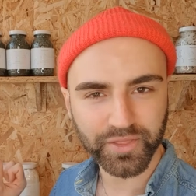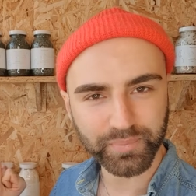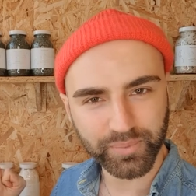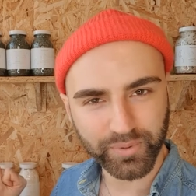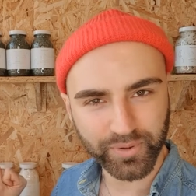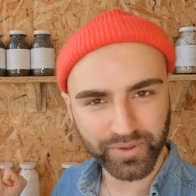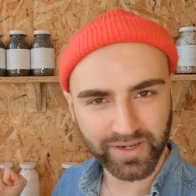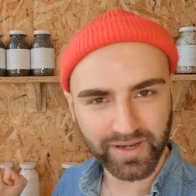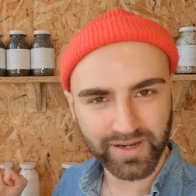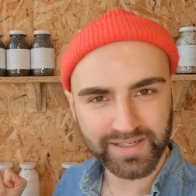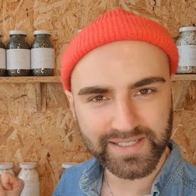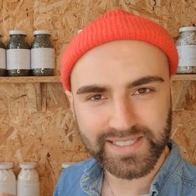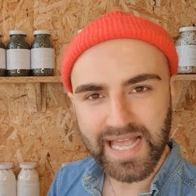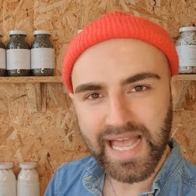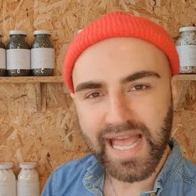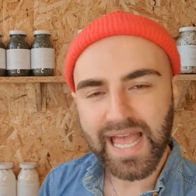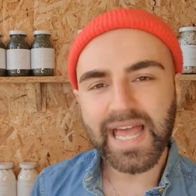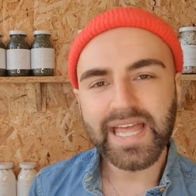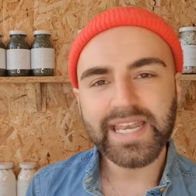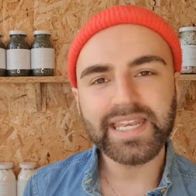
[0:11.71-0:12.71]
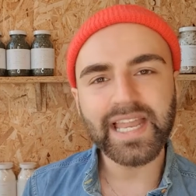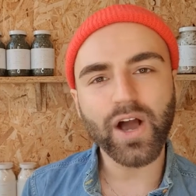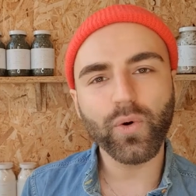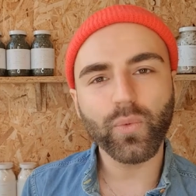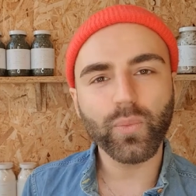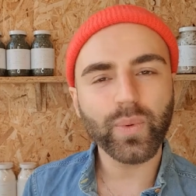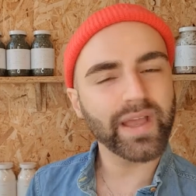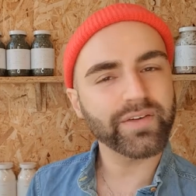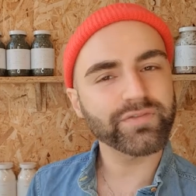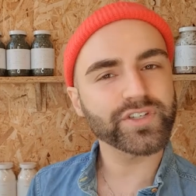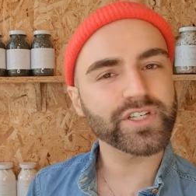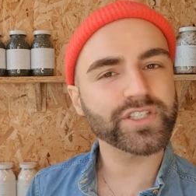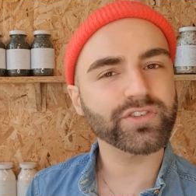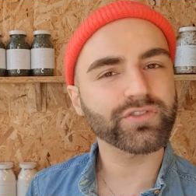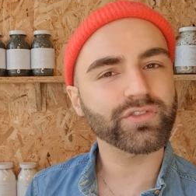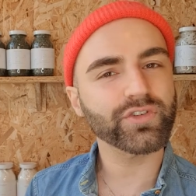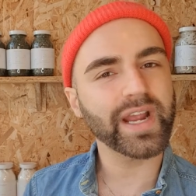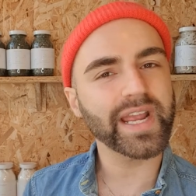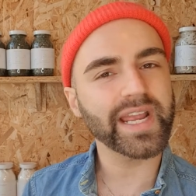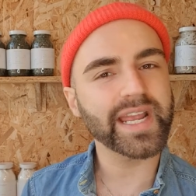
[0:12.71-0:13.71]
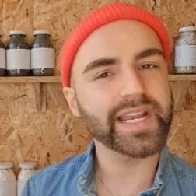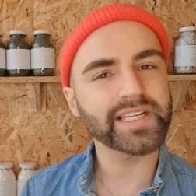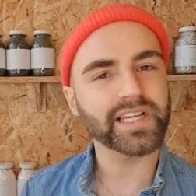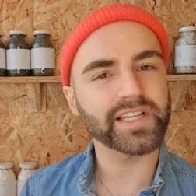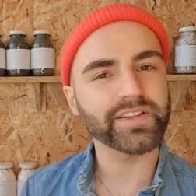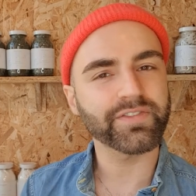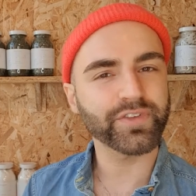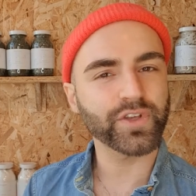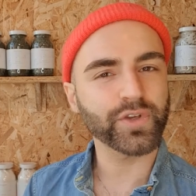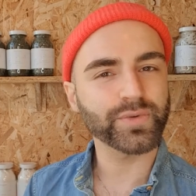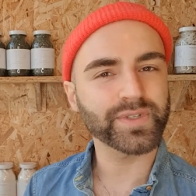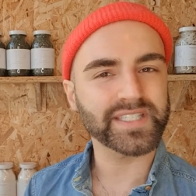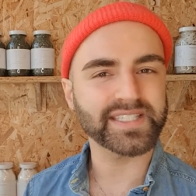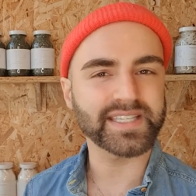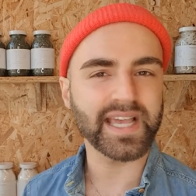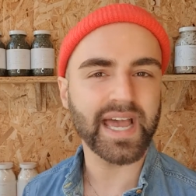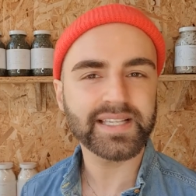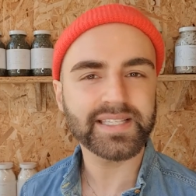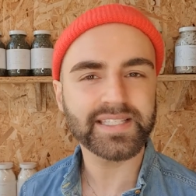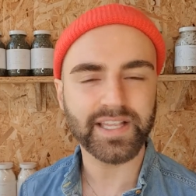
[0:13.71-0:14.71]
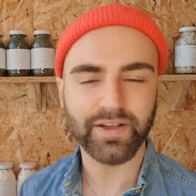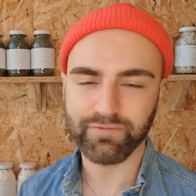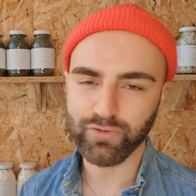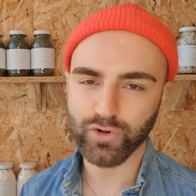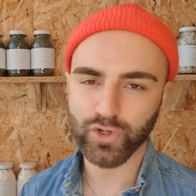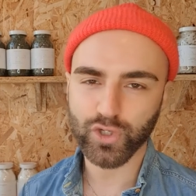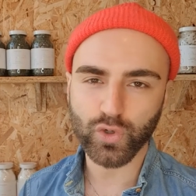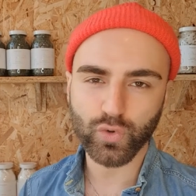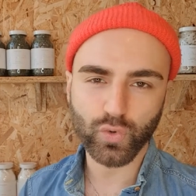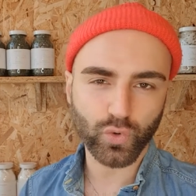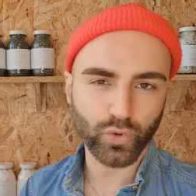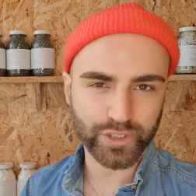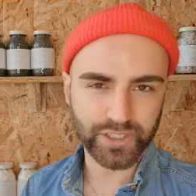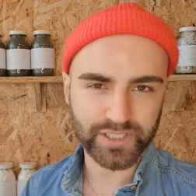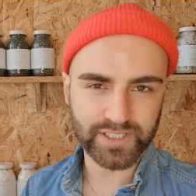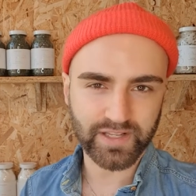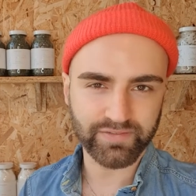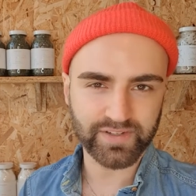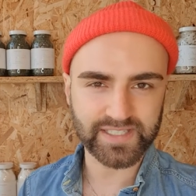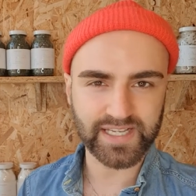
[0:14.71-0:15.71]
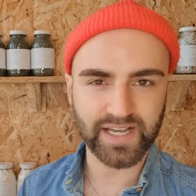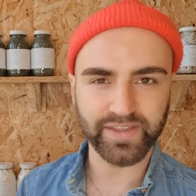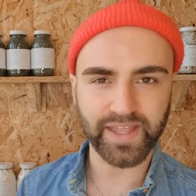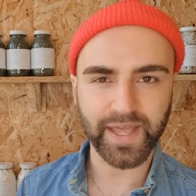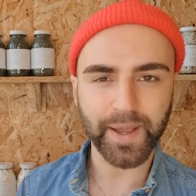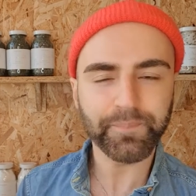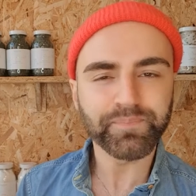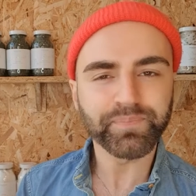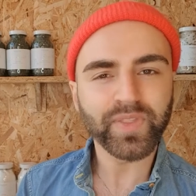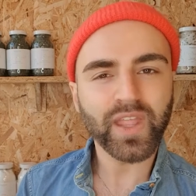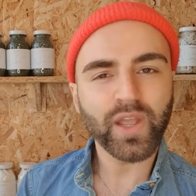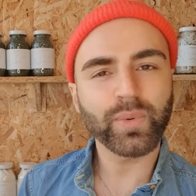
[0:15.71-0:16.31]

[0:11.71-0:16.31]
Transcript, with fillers: products. Now, we have just created a few sets for you gorgeous lovers out there.